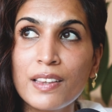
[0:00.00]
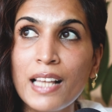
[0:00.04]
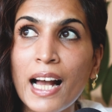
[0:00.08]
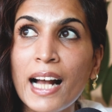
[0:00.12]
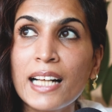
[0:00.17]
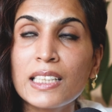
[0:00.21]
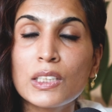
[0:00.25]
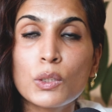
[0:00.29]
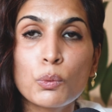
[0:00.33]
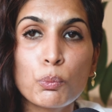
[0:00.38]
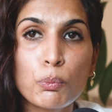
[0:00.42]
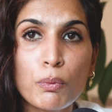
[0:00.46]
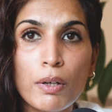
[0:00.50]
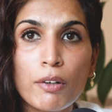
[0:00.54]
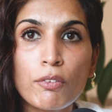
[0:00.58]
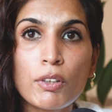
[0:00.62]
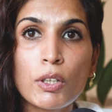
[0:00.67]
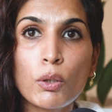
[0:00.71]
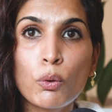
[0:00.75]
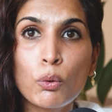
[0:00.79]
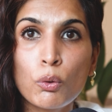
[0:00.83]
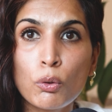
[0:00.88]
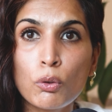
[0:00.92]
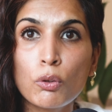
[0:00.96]
That's where
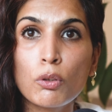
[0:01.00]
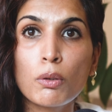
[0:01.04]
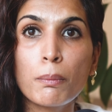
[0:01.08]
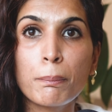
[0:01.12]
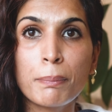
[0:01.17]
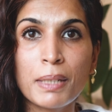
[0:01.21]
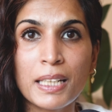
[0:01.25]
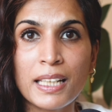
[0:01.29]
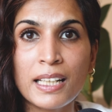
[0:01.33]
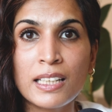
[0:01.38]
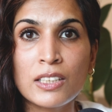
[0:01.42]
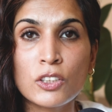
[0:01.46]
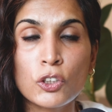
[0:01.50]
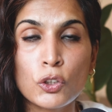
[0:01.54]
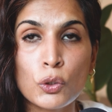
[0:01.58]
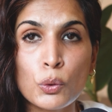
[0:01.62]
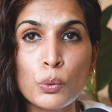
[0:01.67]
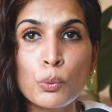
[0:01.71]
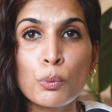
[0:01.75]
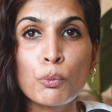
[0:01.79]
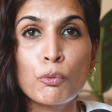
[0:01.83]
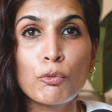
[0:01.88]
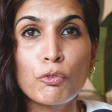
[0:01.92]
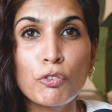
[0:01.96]
it all begins.
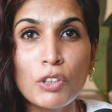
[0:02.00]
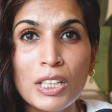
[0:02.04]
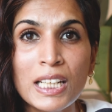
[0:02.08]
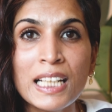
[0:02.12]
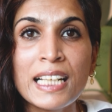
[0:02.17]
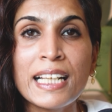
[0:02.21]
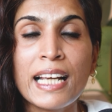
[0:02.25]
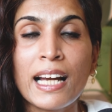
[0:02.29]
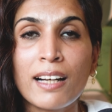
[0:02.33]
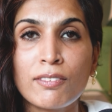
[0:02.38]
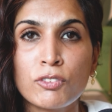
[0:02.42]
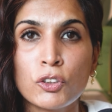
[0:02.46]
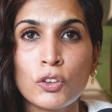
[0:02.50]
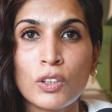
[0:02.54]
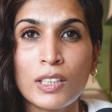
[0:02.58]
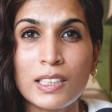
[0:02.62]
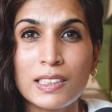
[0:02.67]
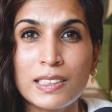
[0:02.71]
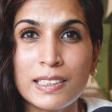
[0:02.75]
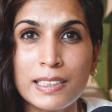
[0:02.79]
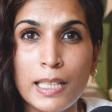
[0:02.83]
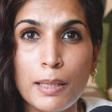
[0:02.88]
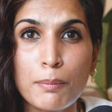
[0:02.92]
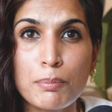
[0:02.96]
You really have to
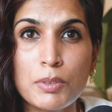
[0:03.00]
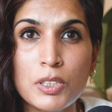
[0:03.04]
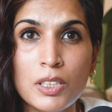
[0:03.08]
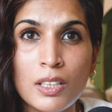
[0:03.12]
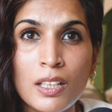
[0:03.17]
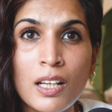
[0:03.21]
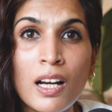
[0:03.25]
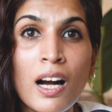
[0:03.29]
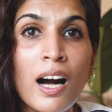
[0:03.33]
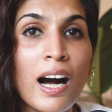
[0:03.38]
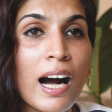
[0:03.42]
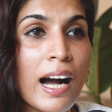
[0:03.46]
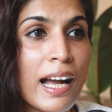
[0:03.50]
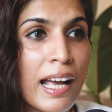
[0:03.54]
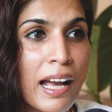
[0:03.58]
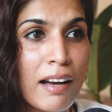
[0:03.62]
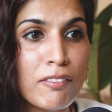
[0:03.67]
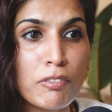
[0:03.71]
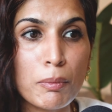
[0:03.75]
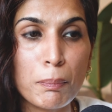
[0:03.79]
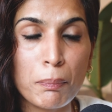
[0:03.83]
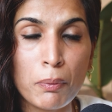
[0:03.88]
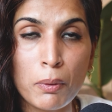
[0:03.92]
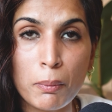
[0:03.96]
accept I
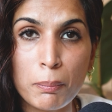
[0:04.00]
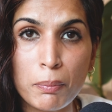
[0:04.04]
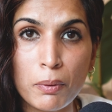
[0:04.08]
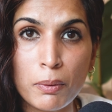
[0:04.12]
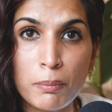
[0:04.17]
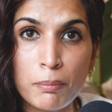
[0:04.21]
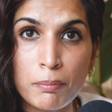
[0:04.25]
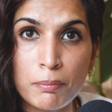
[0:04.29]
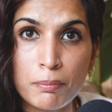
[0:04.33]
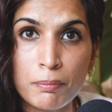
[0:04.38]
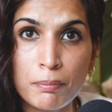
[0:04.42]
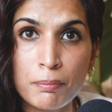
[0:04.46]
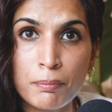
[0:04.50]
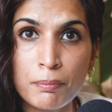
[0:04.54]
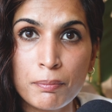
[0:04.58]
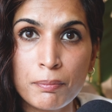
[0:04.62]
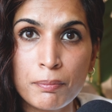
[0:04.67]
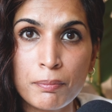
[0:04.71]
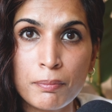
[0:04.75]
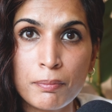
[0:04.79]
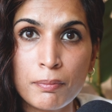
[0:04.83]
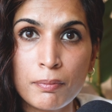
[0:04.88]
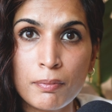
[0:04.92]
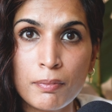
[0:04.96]
have a problem.
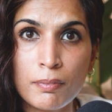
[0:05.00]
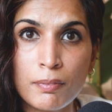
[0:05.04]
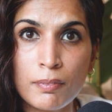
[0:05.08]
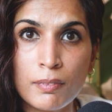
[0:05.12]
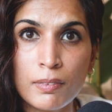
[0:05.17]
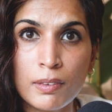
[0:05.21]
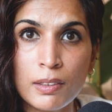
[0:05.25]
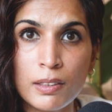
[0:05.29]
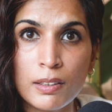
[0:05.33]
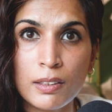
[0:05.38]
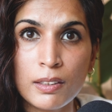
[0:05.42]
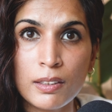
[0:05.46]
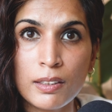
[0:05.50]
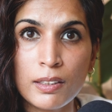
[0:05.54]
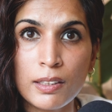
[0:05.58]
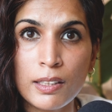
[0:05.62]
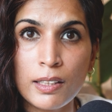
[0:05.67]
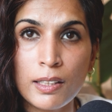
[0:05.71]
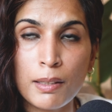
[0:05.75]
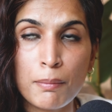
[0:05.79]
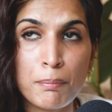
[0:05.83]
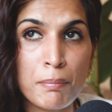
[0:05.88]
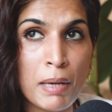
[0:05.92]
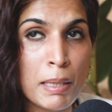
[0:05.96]

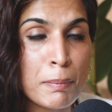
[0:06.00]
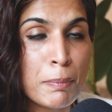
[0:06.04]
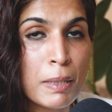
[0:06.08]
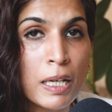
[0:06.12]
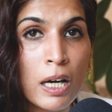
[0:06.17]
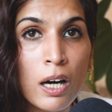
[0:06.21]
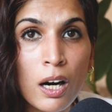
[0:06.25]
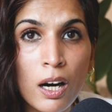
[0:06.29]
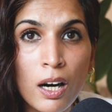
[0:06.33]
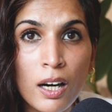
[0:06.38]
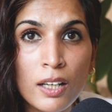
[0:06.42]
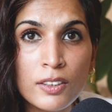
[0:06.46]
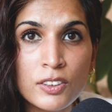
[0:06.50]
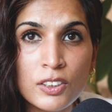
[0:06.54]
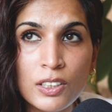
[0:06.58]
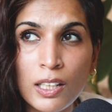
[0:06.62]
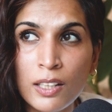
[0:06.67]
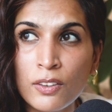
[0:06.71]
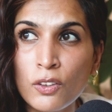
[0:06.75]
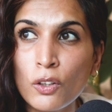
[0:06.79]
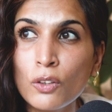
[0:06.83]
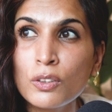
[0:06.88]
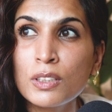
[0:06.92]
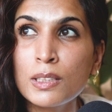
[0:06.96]
It may be hard.
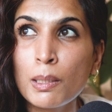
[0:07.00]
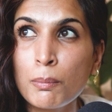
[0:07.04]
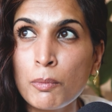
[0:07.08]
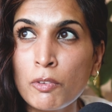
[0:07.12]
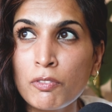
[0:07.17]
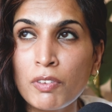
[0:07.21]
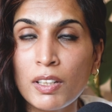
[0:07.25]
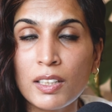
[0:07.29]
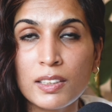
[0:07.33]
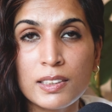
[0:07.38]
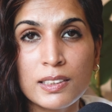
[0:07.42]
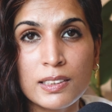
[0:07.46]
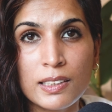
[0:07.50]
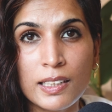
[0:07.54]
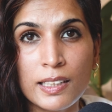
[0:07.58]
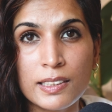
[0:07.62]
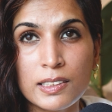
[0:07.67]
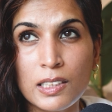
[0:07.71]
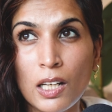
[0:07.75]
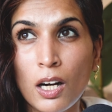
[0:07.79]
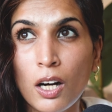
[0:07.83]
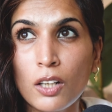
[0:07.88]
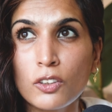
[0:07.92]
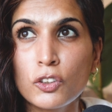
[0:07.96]
I know some of us,
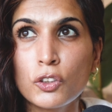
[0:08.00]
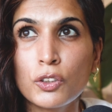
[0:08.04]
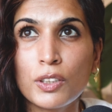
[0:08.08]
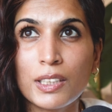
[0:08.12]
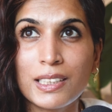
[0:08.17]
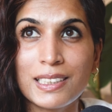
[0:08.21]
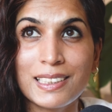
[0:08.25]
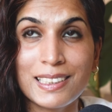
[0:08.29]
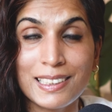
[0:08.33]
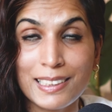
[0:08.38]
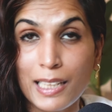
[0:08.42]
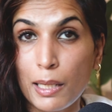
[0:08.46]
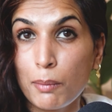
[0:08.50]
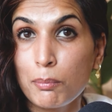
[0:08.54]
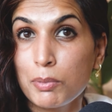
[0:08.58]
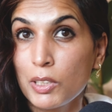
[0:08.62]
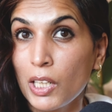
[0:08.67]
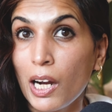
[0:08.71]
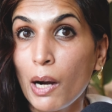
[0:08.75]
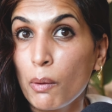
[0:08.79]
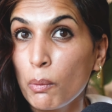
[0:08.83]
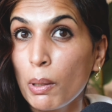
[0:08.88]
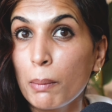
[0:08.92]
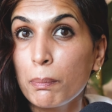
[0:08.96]
it's hard to accept
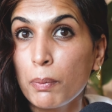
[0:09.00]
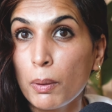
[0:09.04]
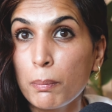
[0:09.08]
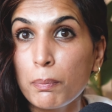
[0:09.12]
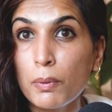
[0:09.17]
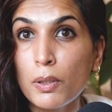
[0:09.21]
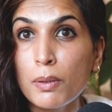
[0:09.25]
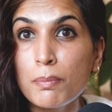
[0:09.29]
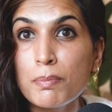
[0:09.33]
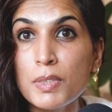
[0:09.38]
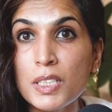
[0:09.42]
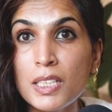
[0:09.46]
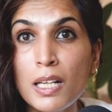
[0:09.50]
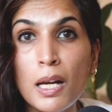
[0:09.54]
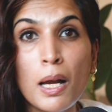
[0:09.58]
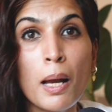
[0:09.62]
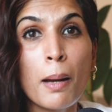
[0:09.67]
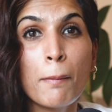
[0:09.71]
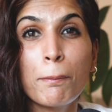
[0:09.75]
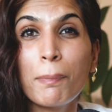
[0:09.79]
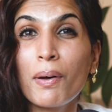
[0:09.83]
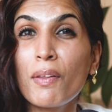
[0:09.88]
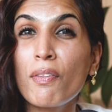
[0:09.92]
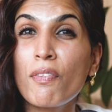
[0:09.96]
our problems,
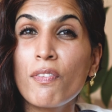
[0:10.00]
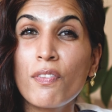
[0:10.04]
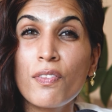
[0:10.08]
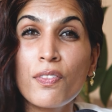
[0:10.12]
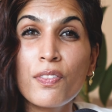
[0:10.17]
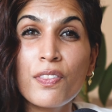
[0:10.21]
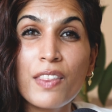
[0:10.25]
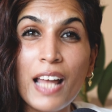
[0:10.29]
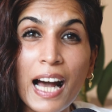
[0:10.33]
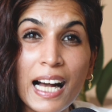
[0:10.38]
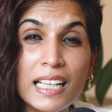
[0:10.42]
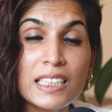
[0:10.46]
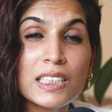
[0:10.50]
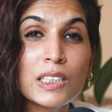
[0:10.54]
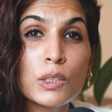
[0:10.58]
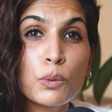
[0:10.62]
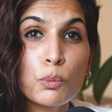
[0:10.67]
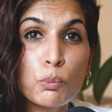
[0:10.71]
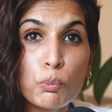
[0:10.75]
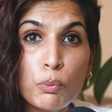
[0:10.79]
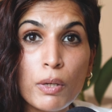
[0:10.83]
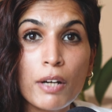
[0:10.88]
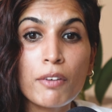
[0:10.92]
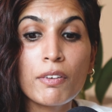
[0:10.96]
but
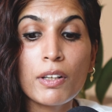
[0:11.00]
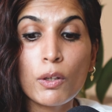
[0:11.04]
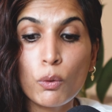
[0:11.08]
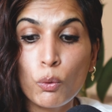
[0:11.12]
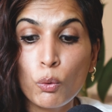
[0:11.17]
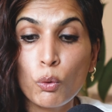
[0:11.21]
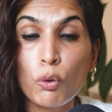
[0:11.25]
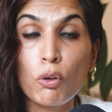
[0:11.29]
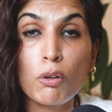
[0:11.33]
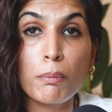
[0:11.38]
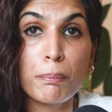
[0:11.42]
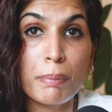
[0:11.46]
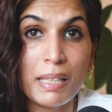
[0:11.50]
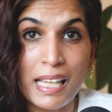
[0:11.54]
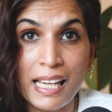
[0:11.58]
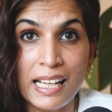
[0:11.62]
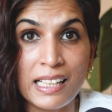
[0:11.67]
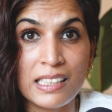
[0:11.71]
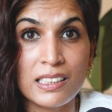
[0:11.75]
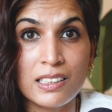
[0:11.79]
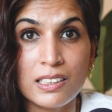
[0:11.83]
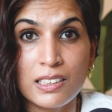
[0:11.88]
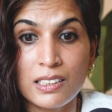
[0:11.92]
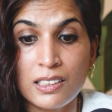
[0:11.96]
that's where it all
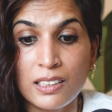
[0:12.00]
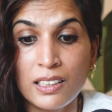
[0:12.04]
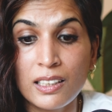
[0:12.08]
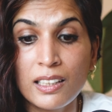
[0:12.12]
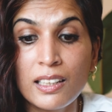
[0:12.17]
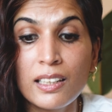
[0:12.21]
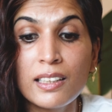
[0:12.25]
begins.